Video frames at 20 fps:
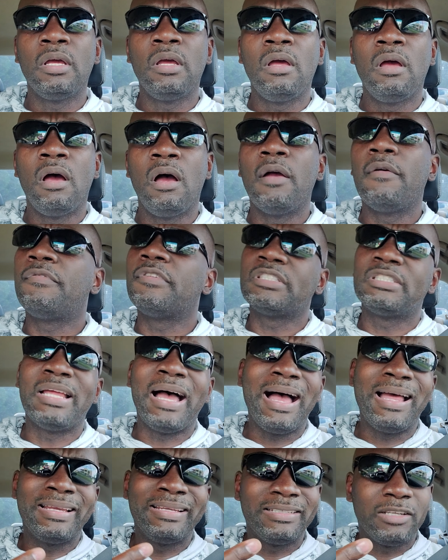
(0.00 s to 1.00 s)
If it's
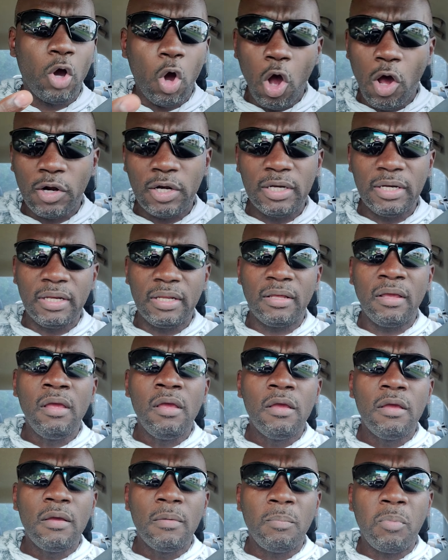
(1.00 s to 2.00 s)
not an audited
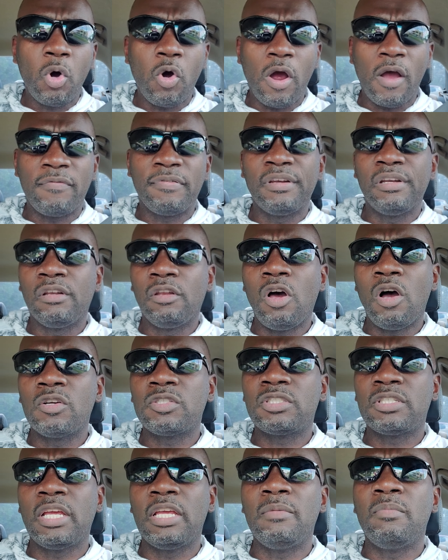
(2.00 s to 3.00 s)
profit and loss
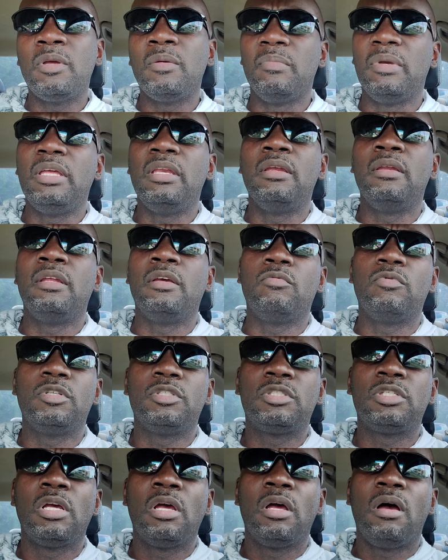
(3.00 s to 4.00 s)
statement, meaning it
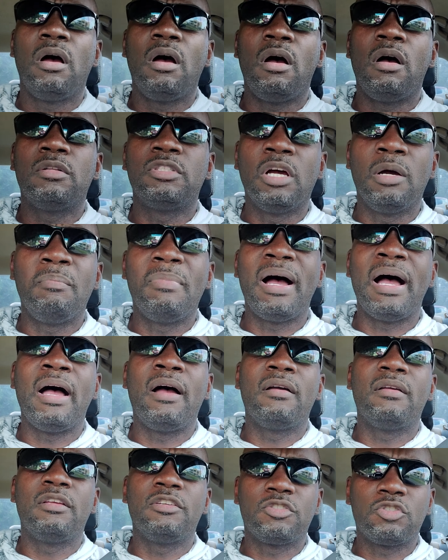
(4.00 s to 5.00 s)
was done by
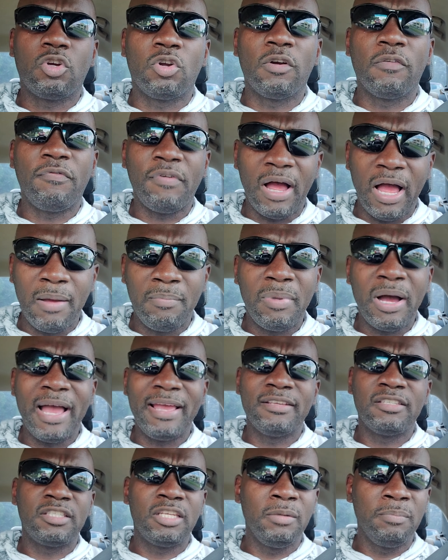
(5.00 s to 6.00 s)
and certified by a
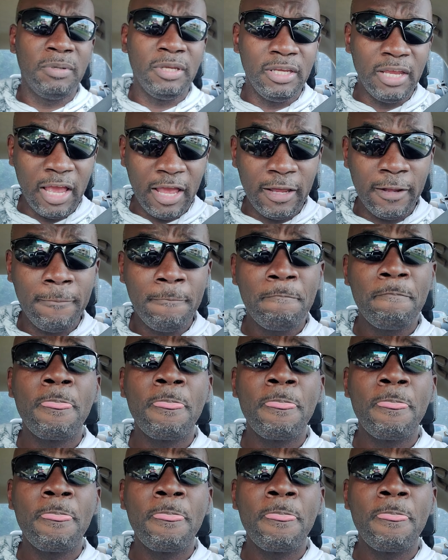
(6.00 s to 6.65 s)
CPA,